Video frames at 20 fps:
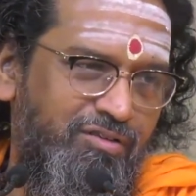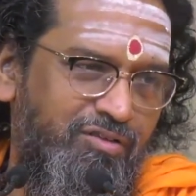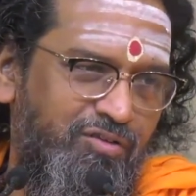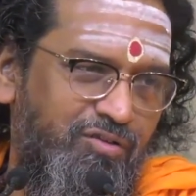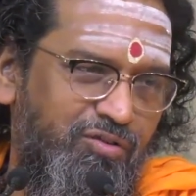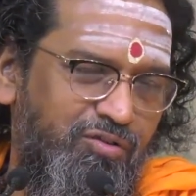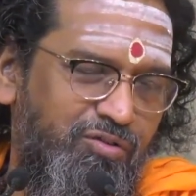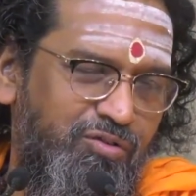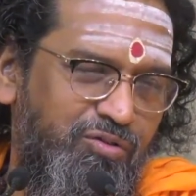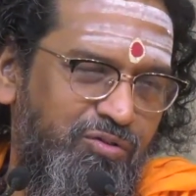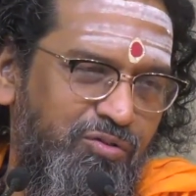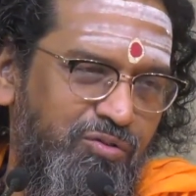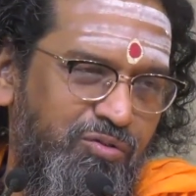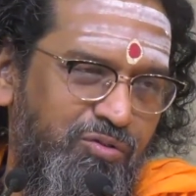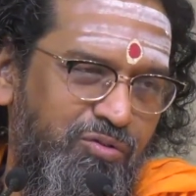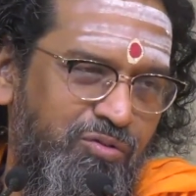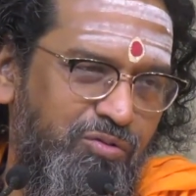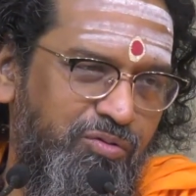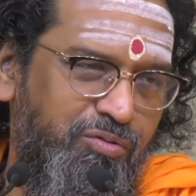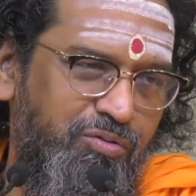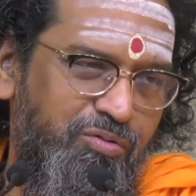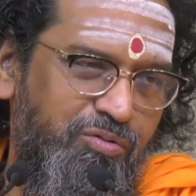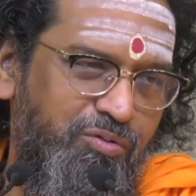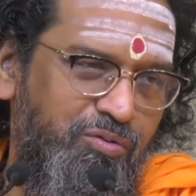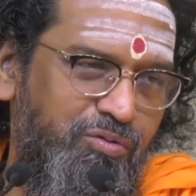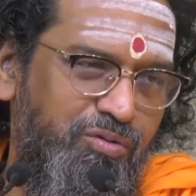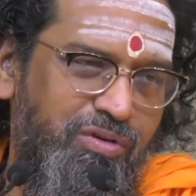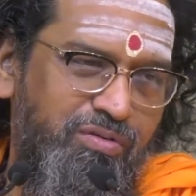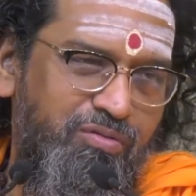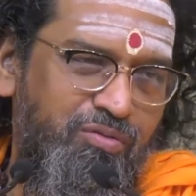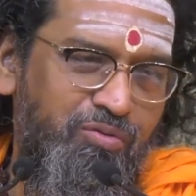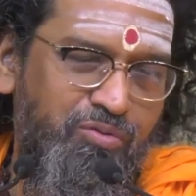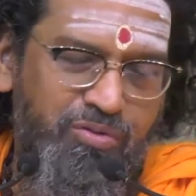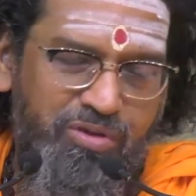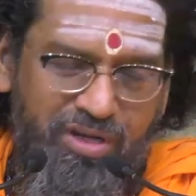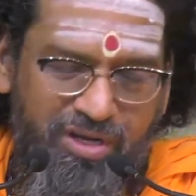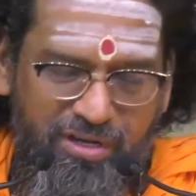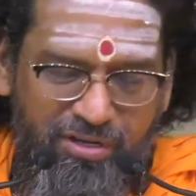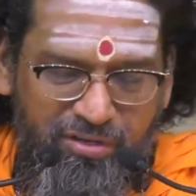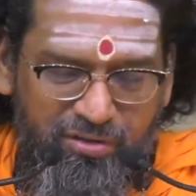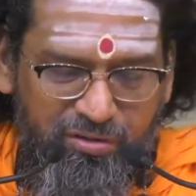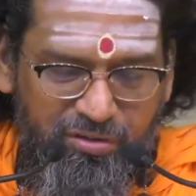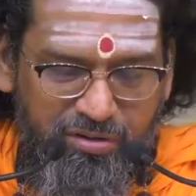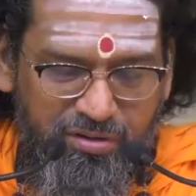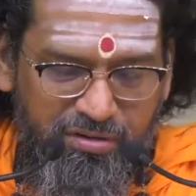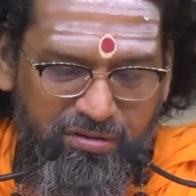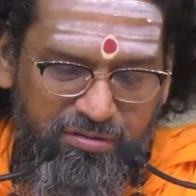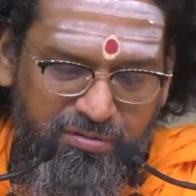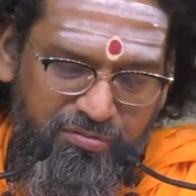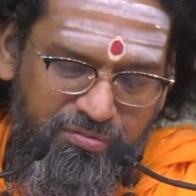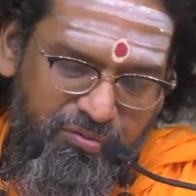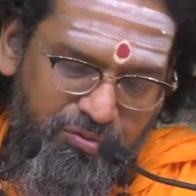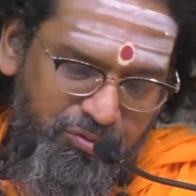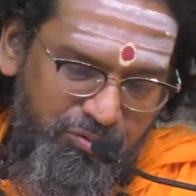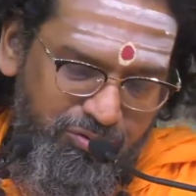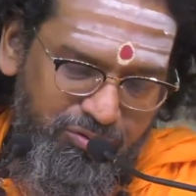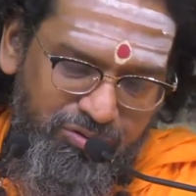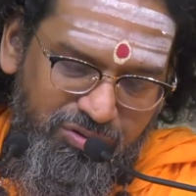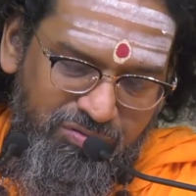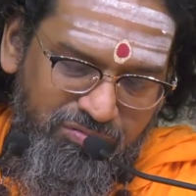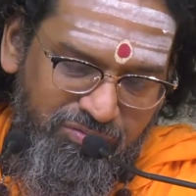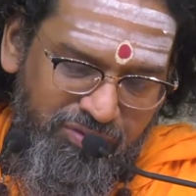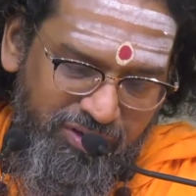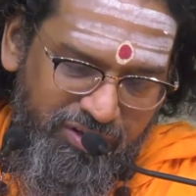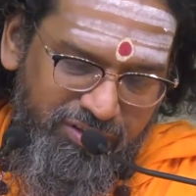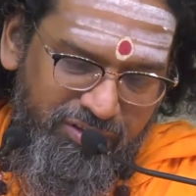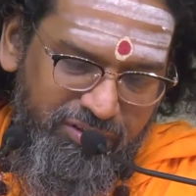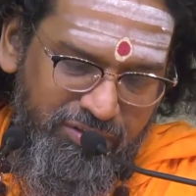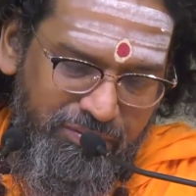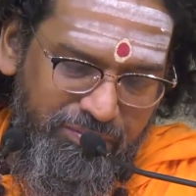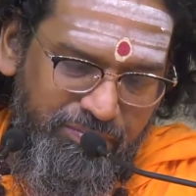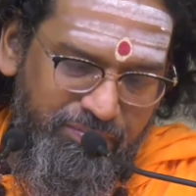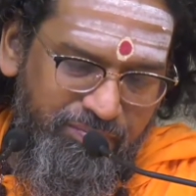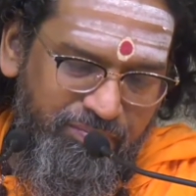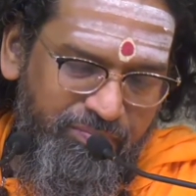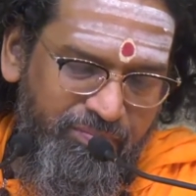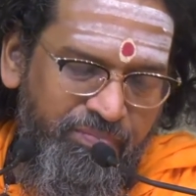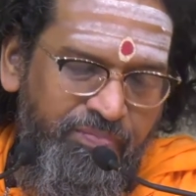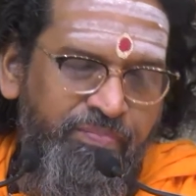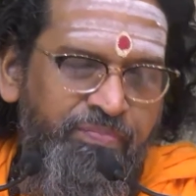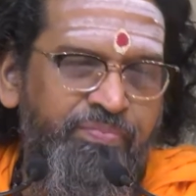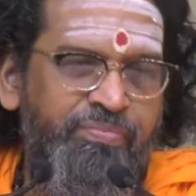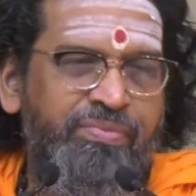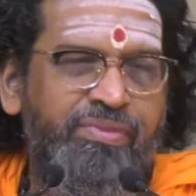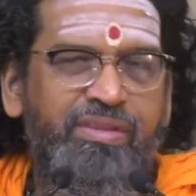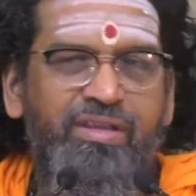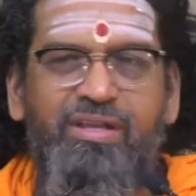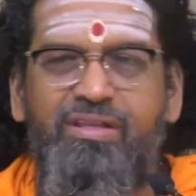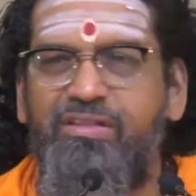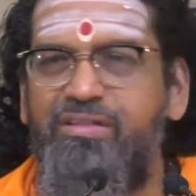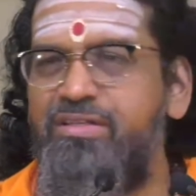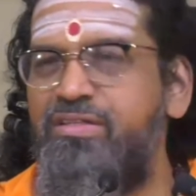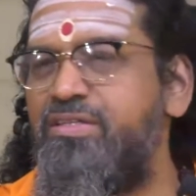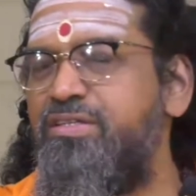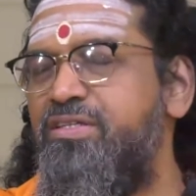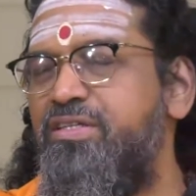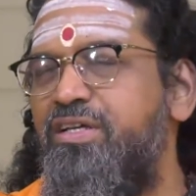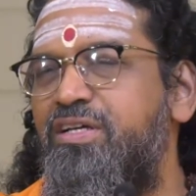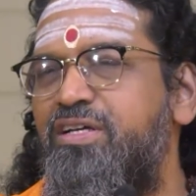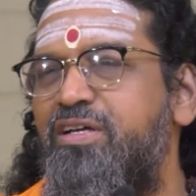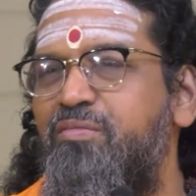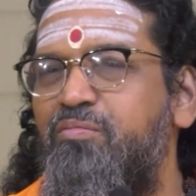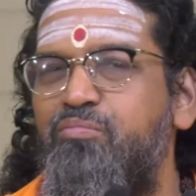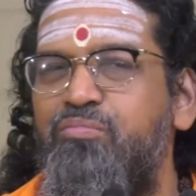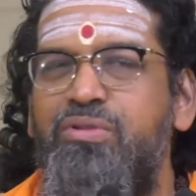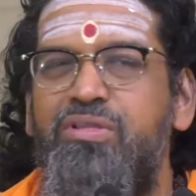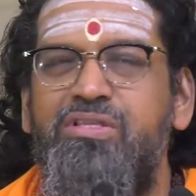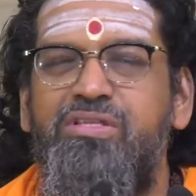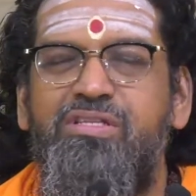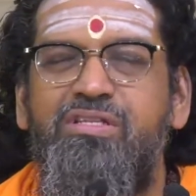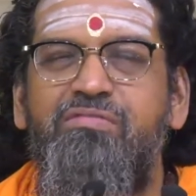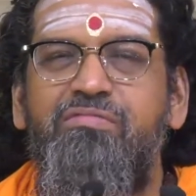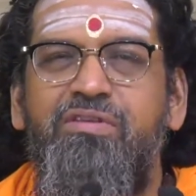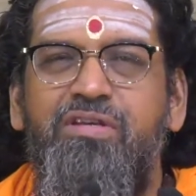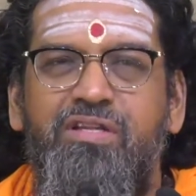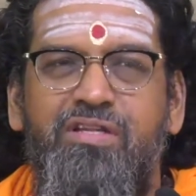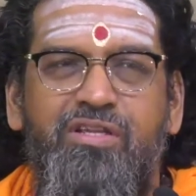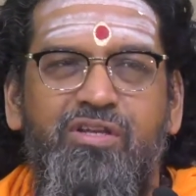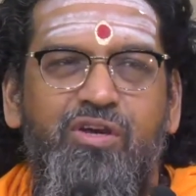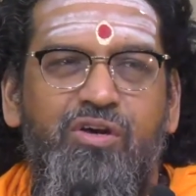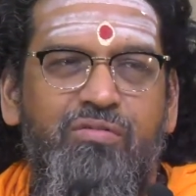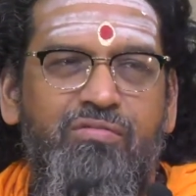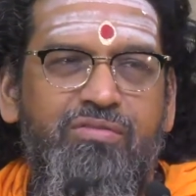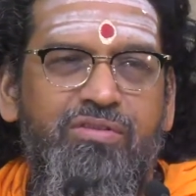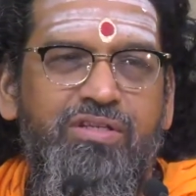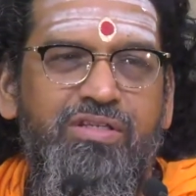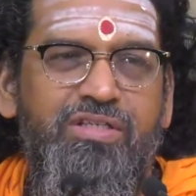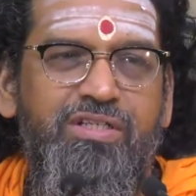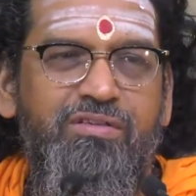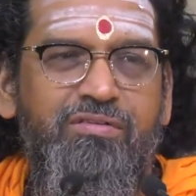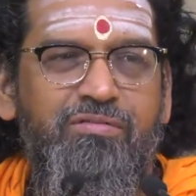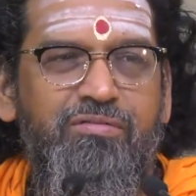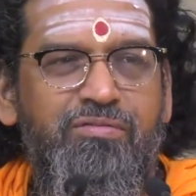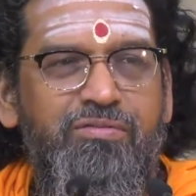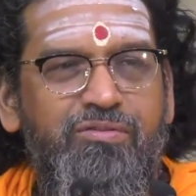So you have no right on fruits of action. And this is a compulsive area of the jiva.